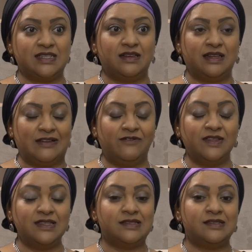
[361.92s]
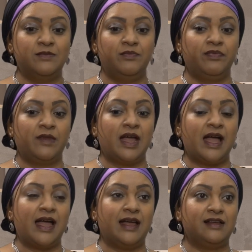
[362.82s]
in infants,
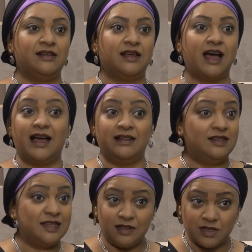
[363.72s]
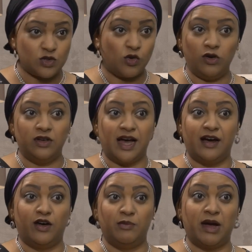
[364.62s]
and I did this all
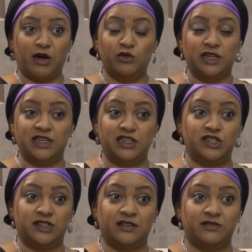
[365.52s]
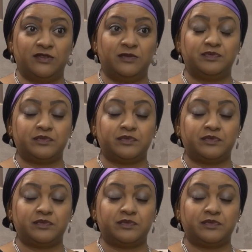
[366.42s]
now on my own initiative.